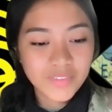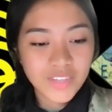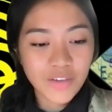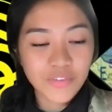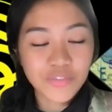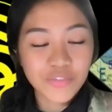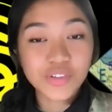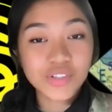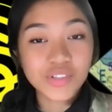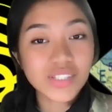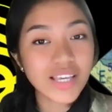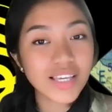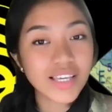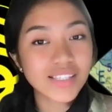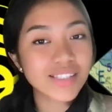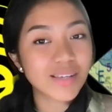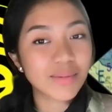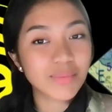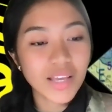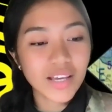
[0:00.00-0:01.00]
if you're
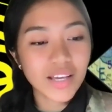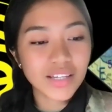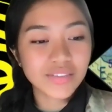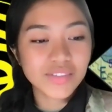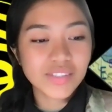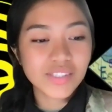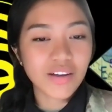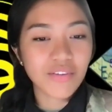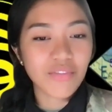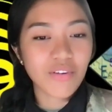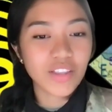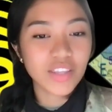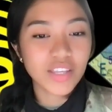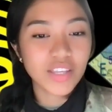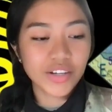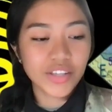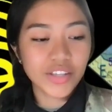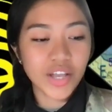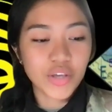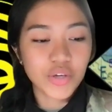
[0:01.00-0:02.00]
saying some negative stuff on
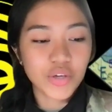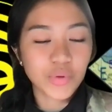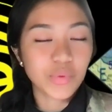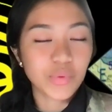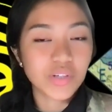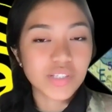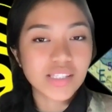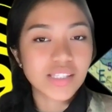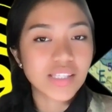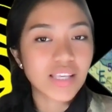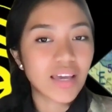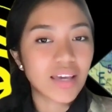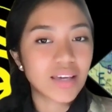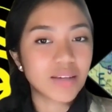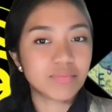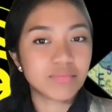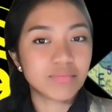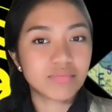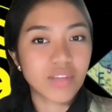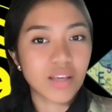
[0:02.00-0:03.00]
there that you wouldn't
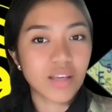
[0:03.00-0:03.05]
say